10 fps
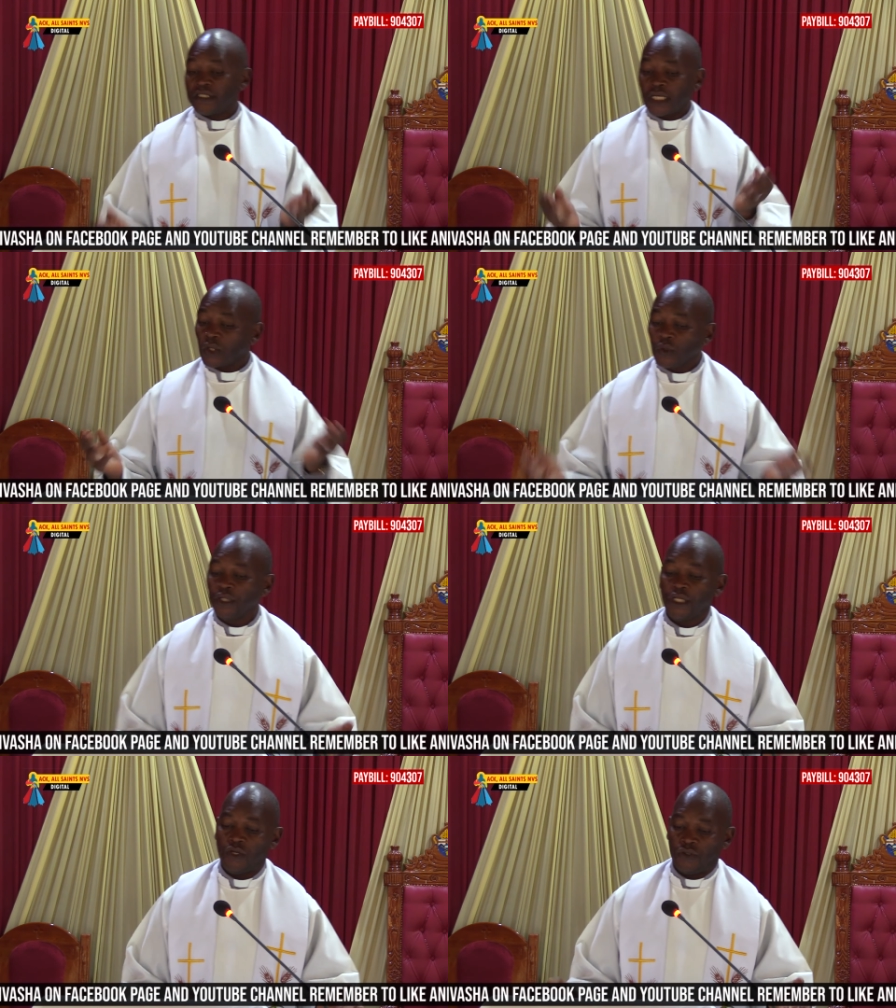is the good
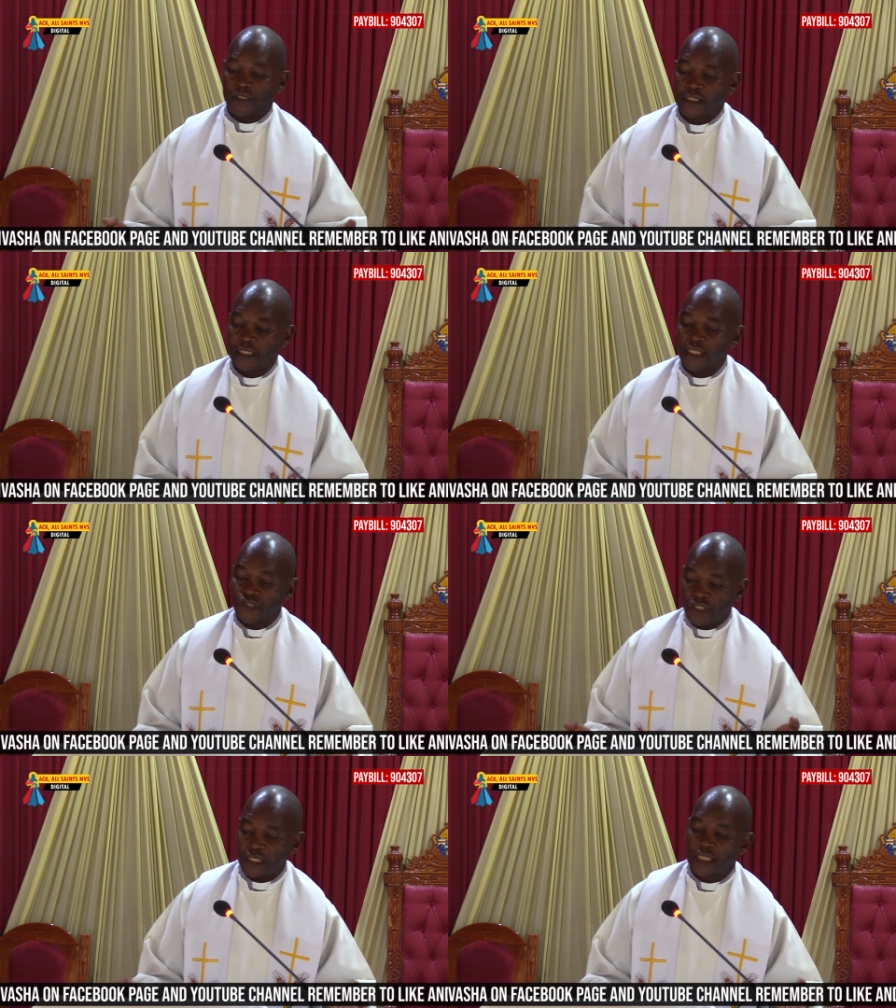news that in
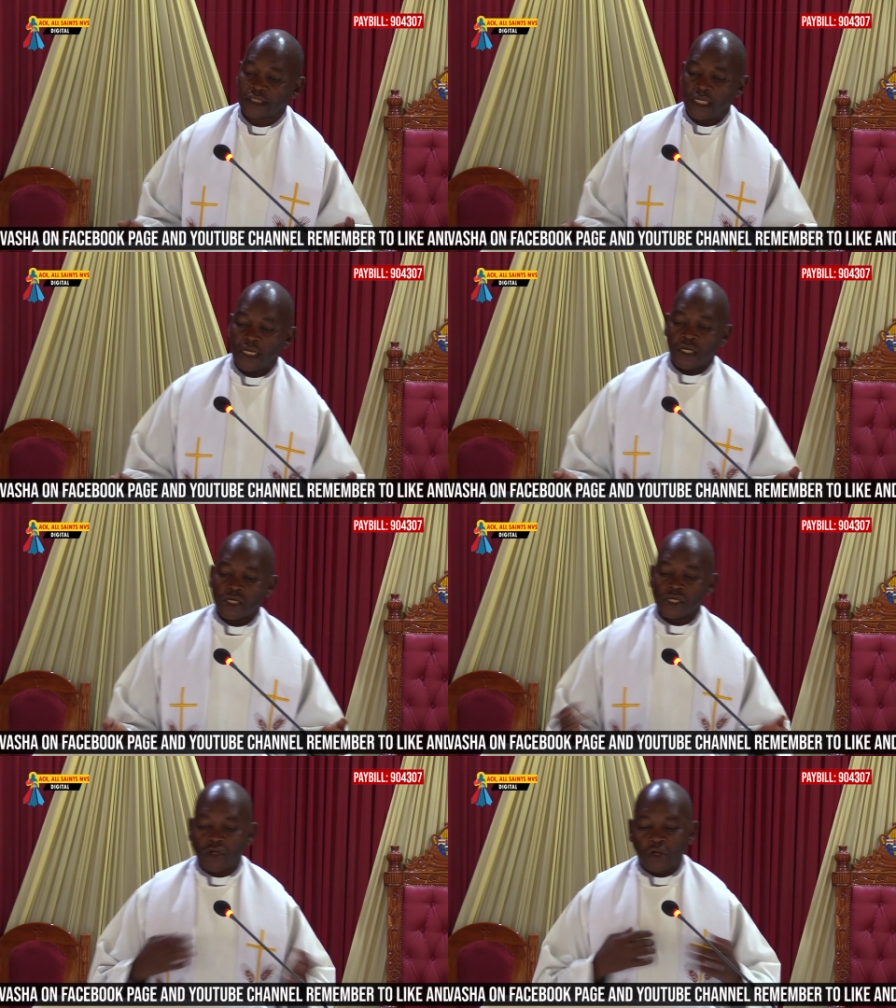Jesus
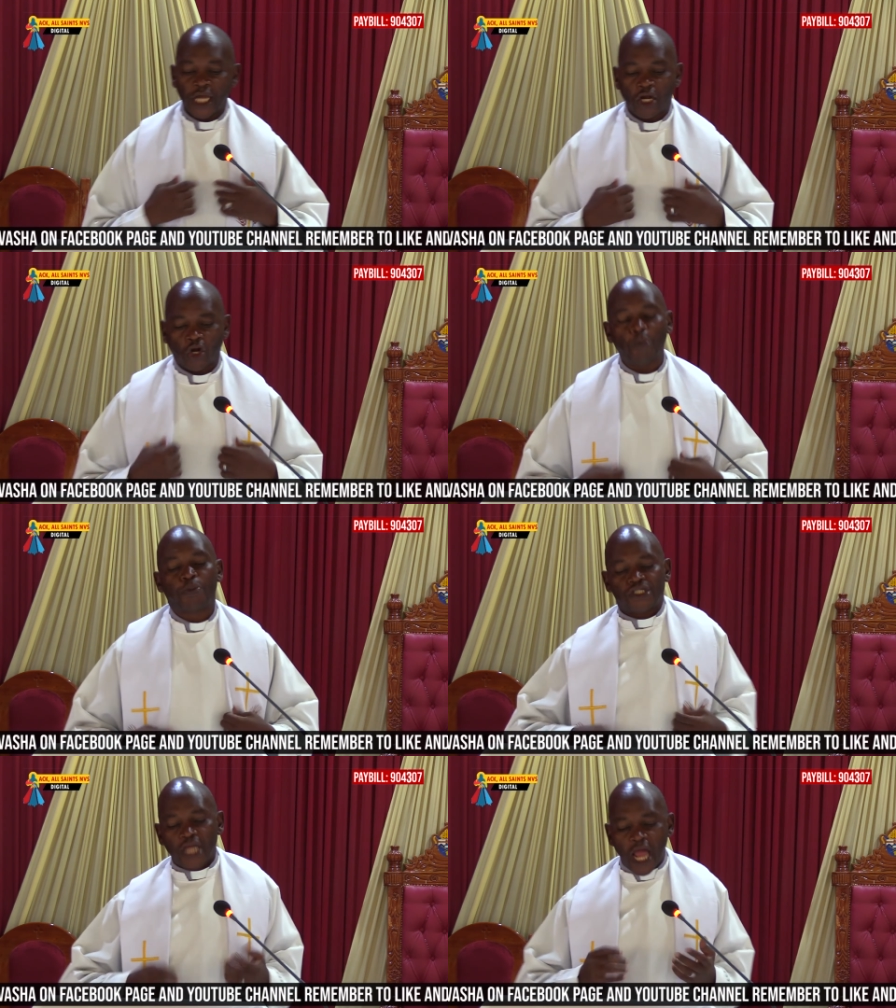God
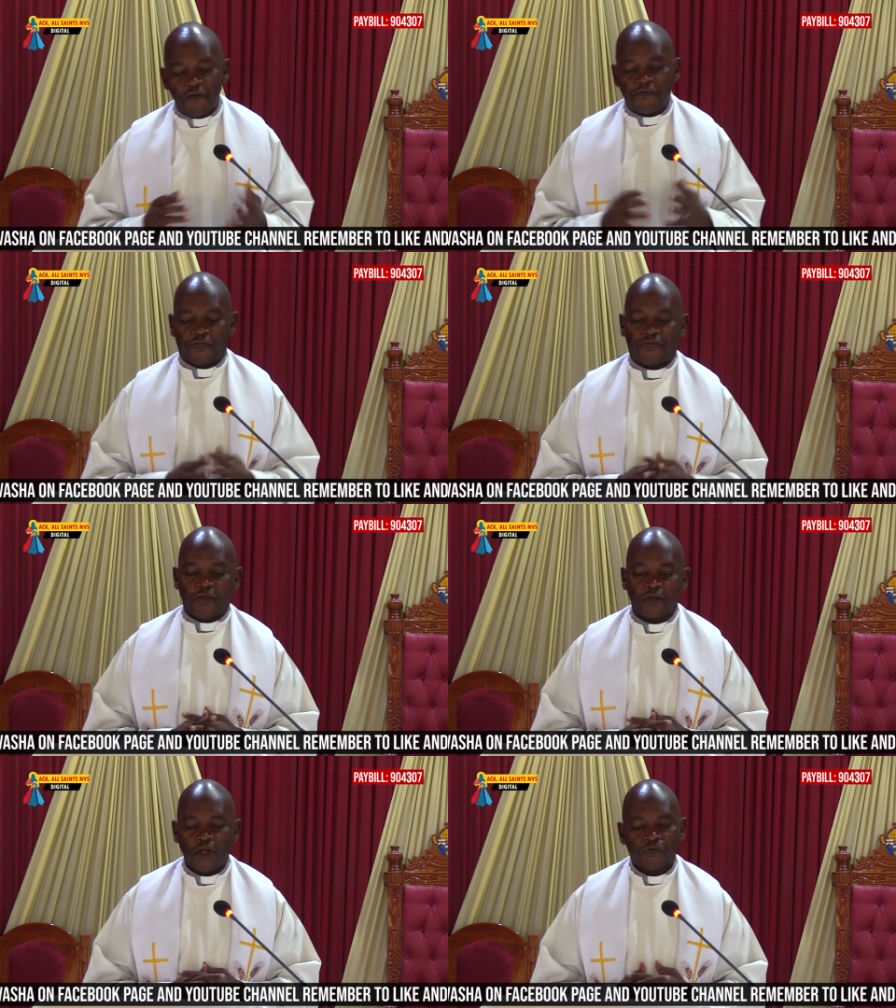accomplished
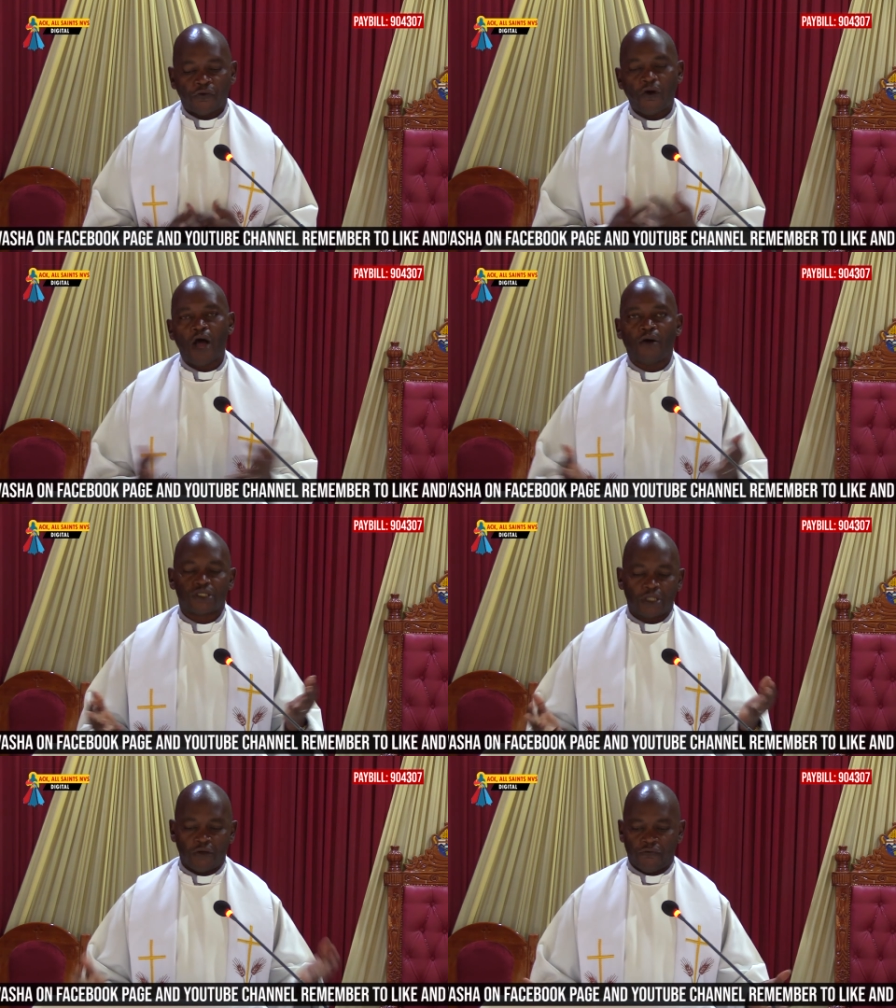everything for our
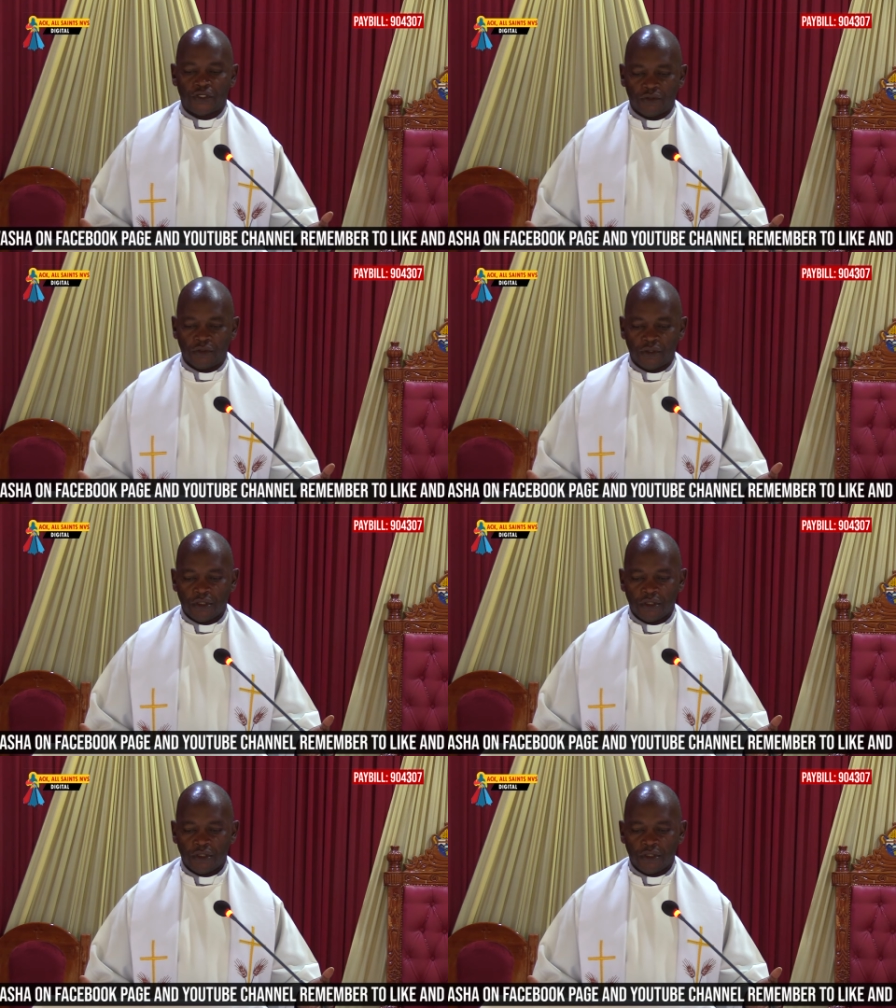salvation.